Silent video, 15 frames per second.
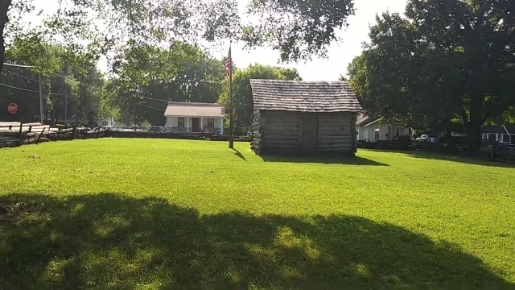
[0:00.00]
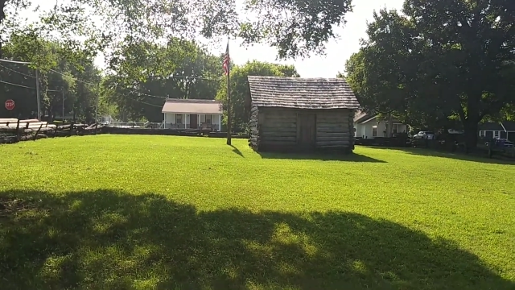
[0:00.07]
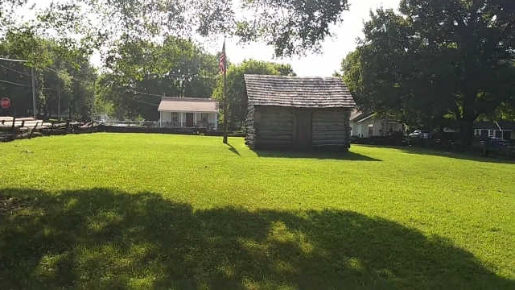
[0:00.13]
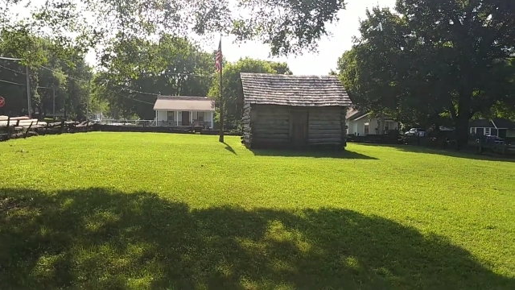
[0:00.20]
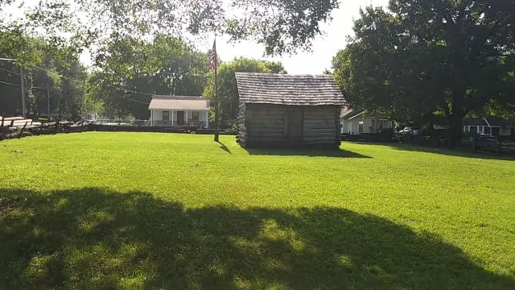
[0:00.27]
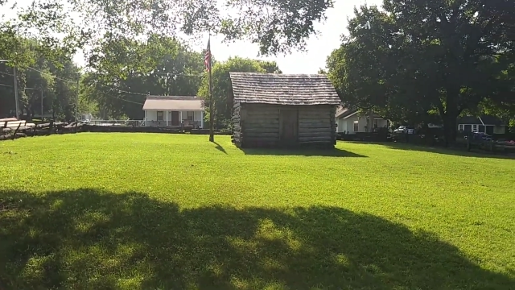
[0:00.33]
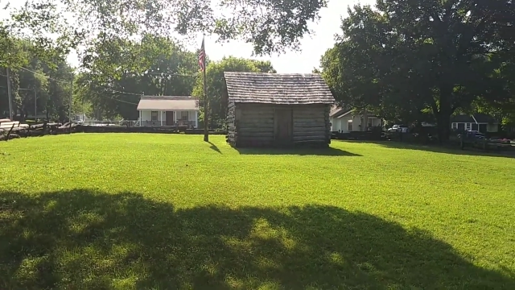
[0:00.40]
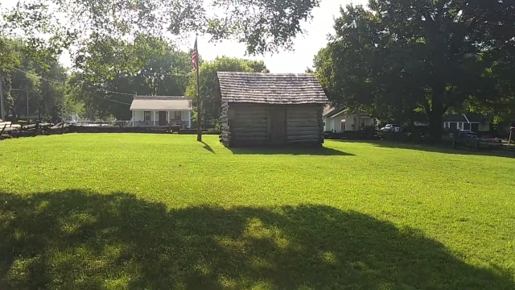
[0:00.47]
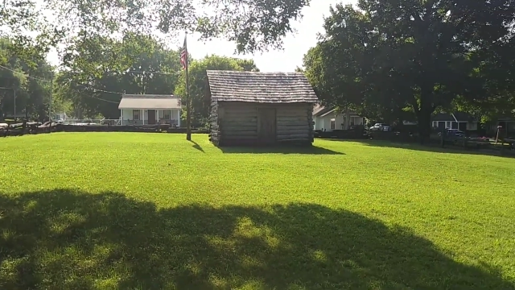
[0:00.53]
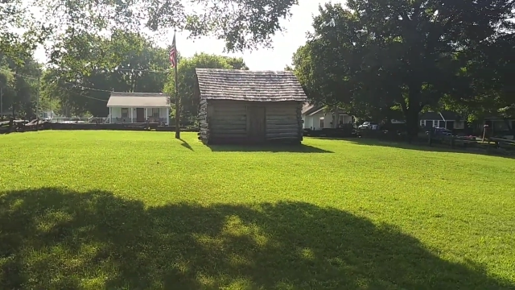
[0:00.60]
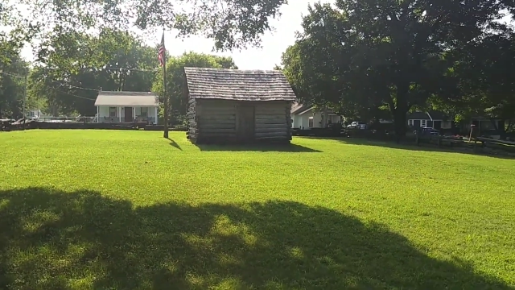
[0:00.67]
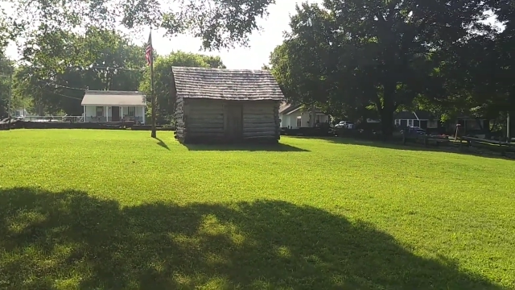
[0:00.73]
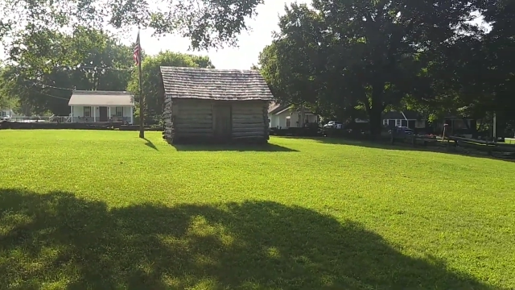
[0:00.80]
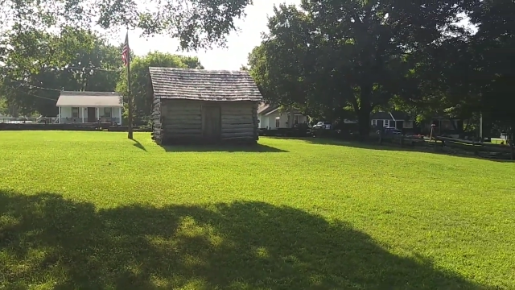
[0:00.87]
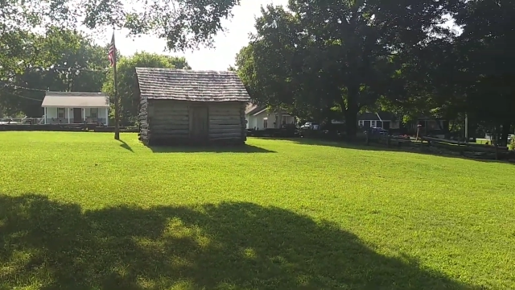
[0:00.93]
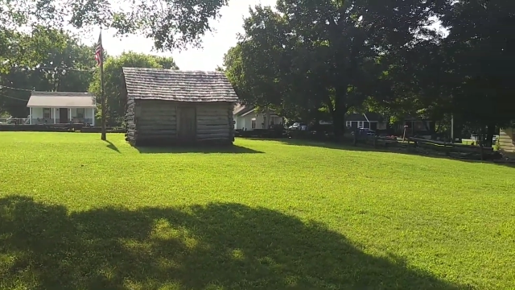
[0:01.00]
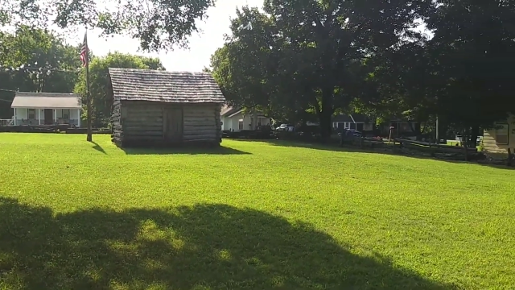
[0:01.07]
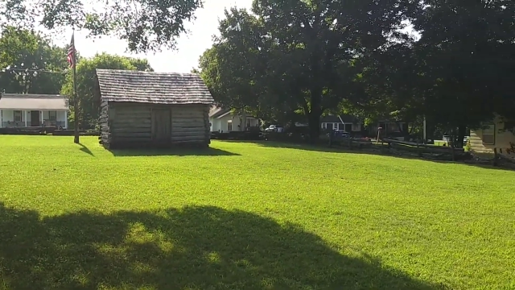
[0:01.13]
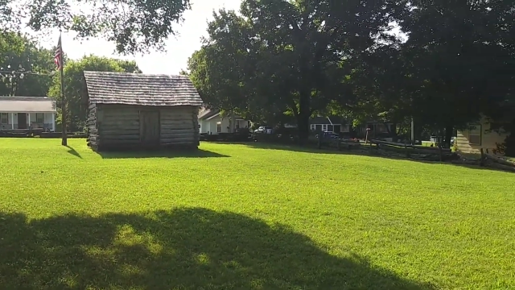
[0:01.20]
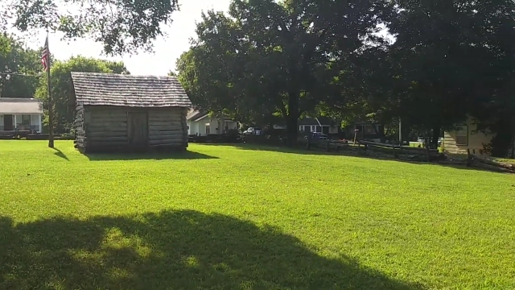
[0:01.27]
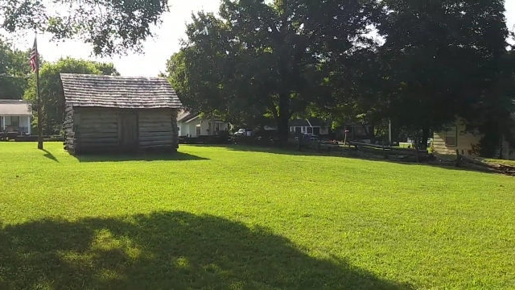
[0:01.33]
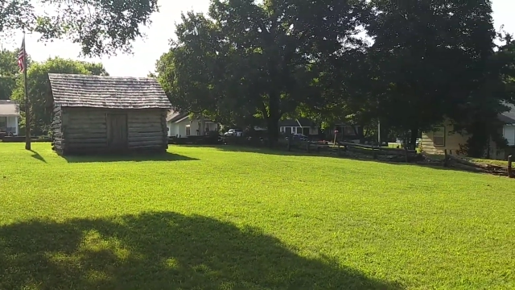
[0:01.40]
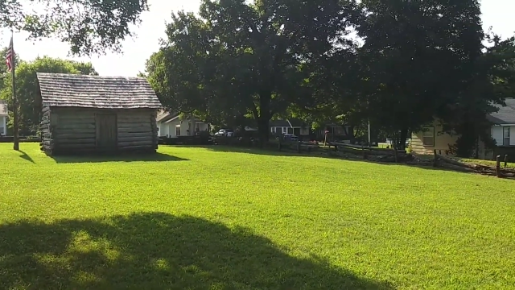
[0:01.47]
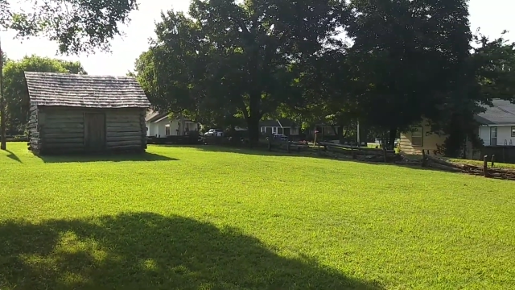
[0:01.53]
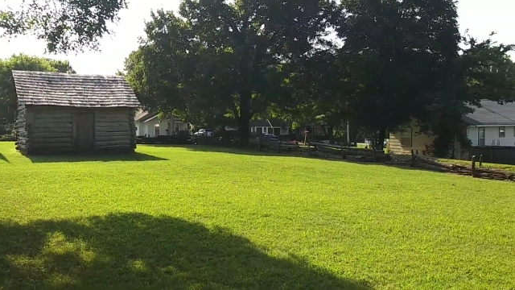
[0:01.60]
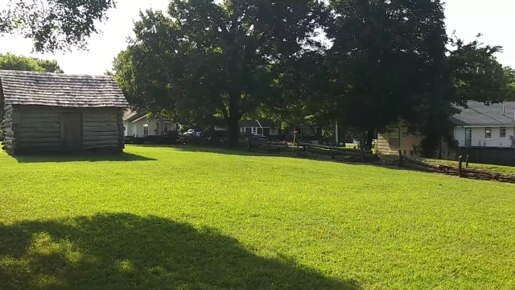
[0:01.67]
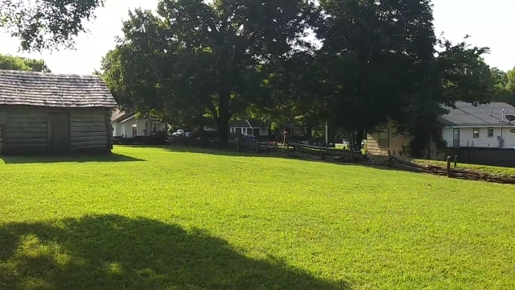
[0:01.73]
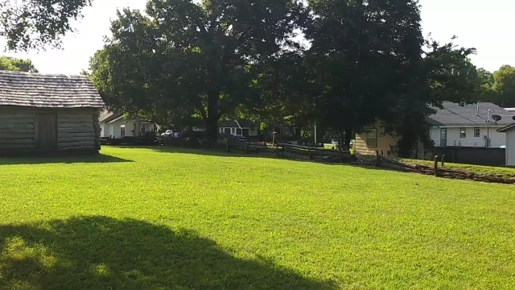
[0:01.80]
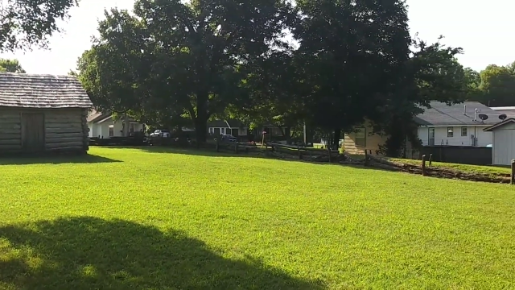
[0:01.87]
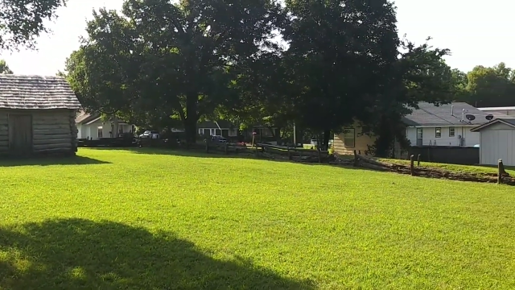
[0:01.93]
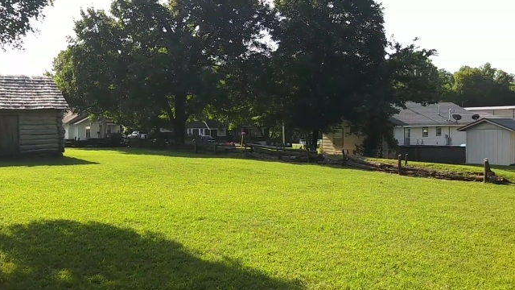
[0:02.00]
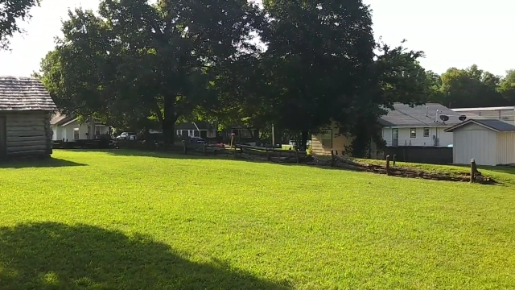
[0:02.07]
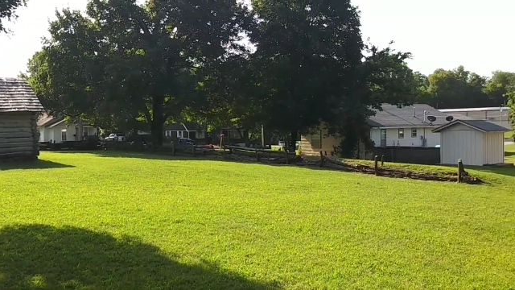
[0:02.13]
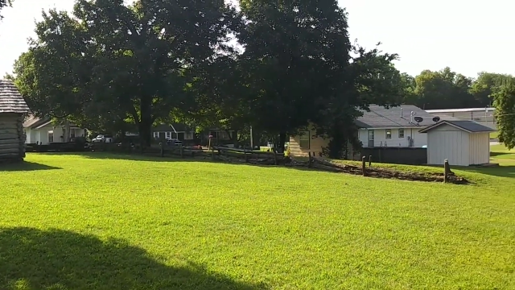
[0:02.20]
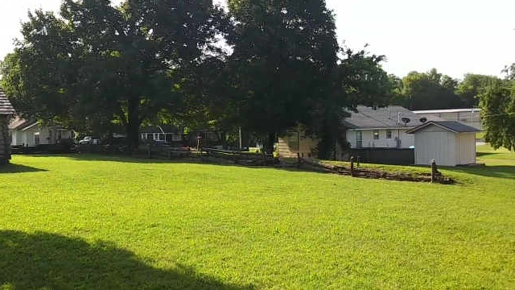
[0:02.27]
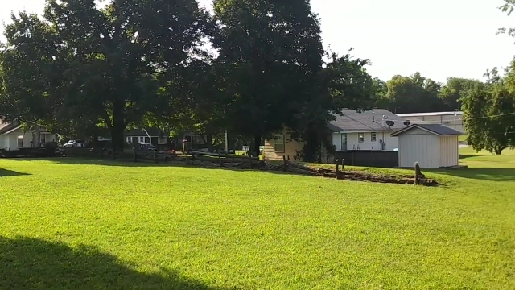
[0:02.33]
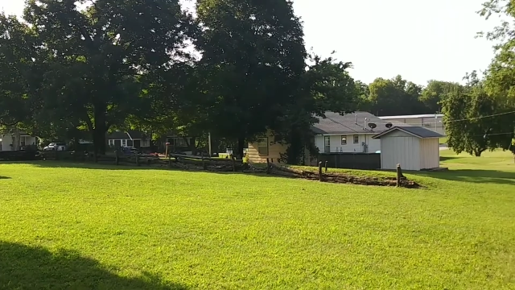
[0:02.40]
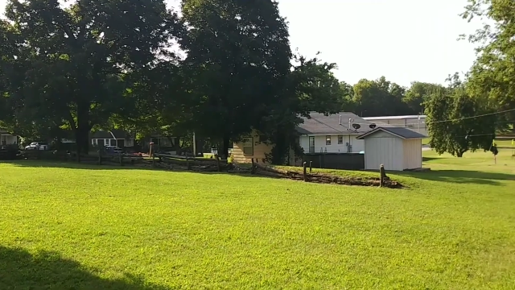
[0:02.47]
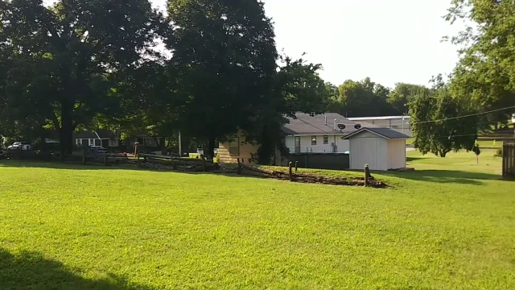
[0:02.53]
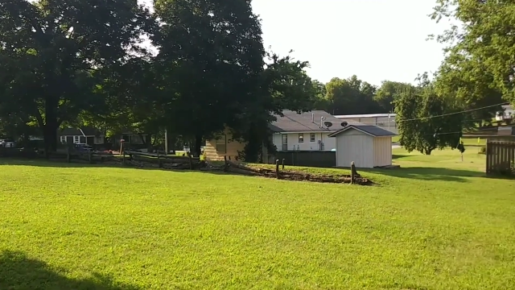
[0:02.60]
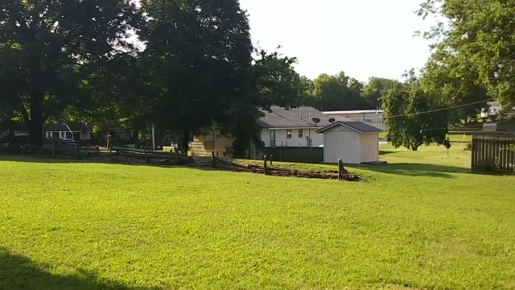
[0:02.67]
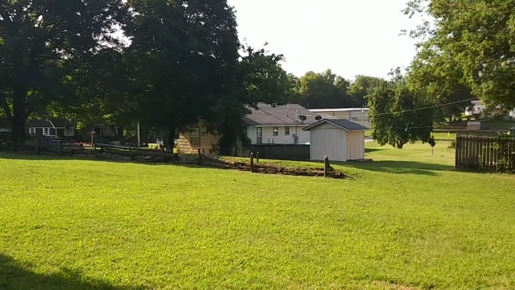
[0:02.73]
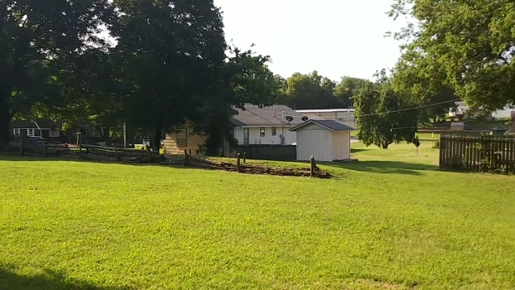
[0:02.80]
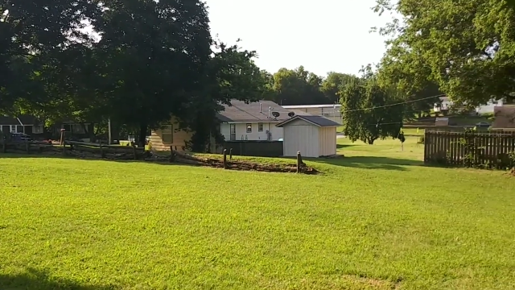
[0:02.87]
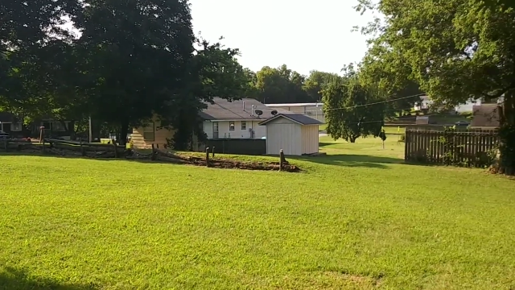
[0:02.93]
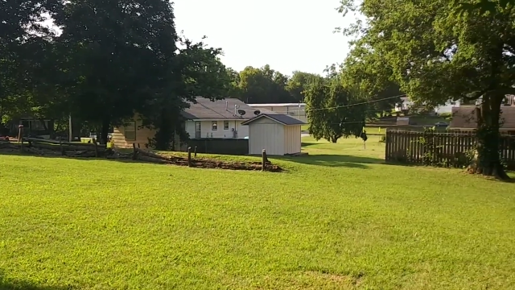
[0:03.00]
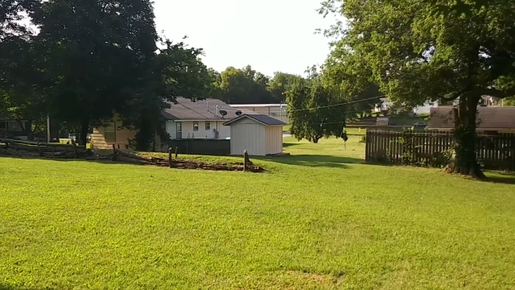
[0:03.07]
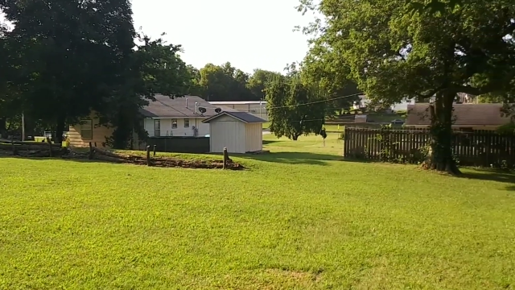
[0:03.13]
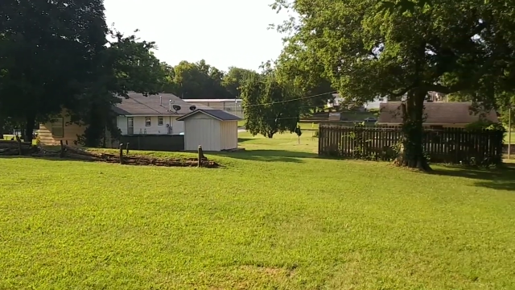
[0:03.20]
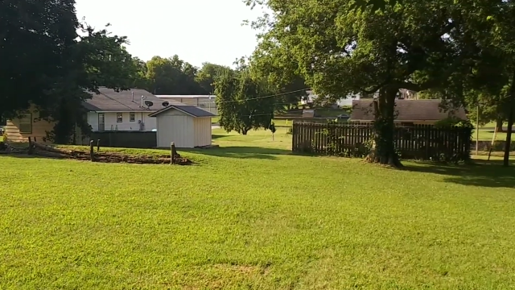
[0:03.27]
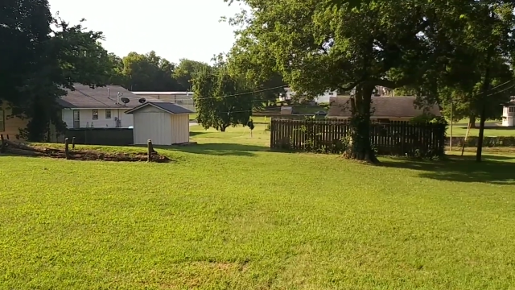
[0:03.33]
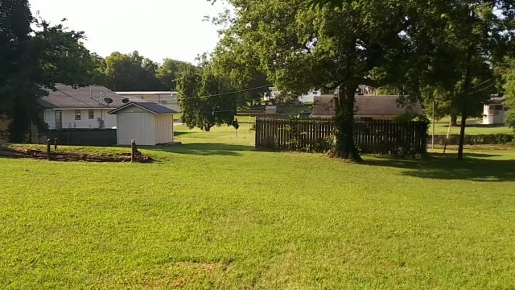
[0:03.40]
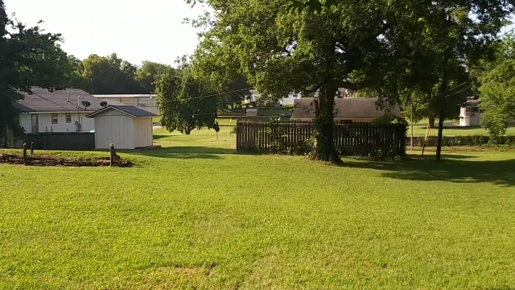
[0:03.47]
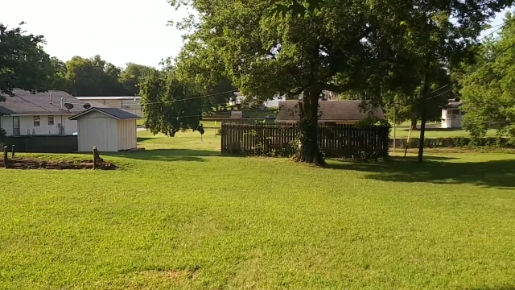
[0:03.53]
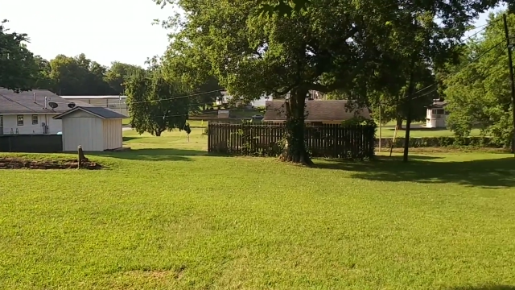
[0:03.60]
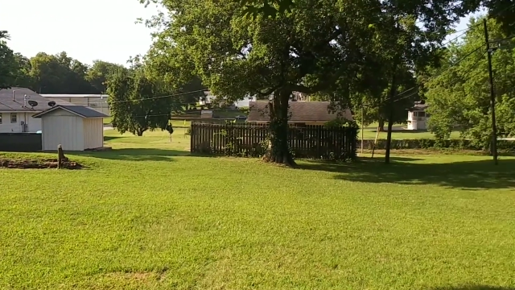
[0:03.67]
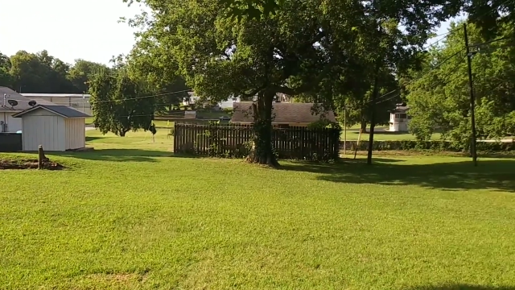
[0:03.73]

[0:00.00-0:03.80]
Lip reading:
(no speaker visible)